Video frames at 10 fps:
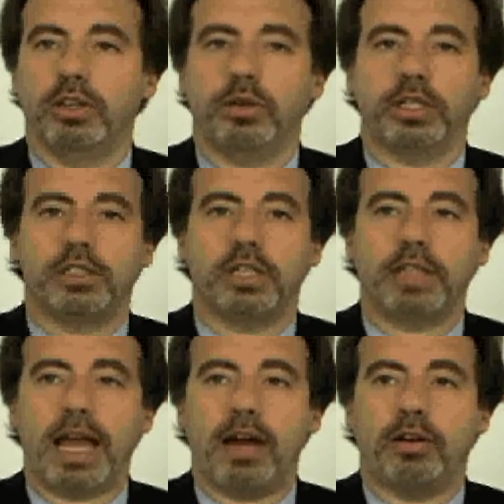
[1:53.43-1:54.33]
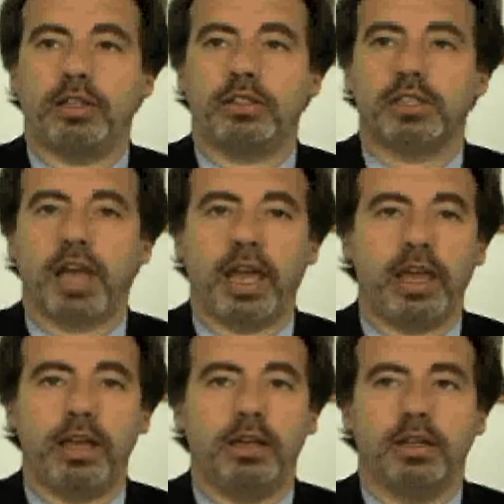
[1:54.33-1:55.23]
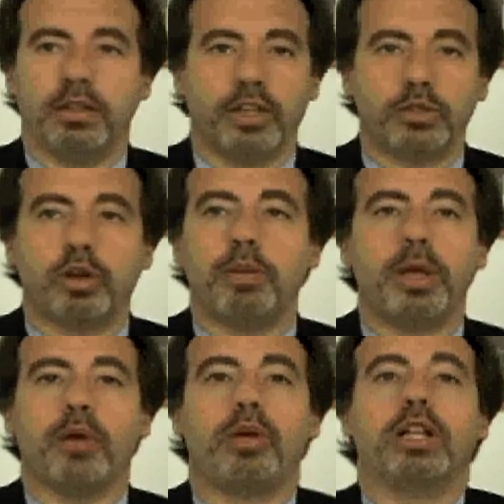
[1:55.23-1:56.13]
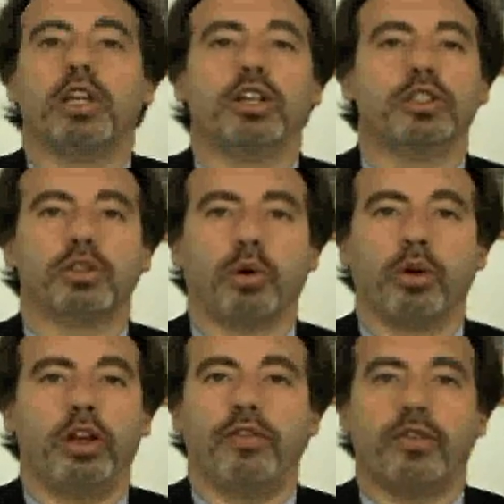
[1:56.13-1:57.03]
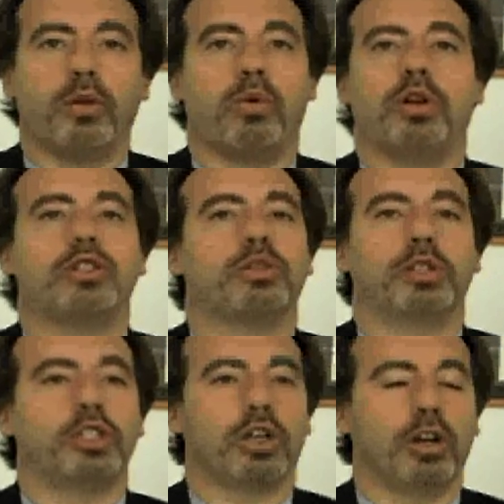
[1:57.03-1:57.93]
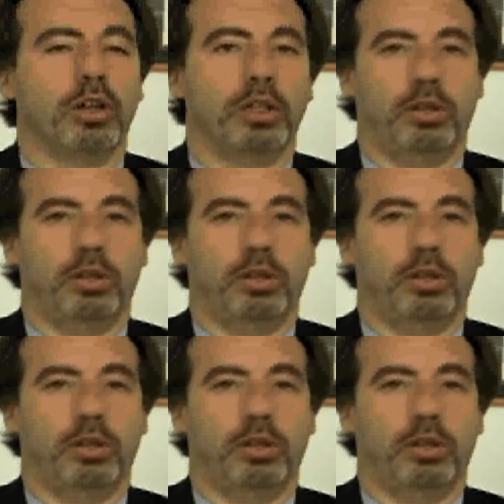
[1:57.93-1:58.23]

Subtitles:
You could sit down and say, this could be a really good story for the Wall Street Journal,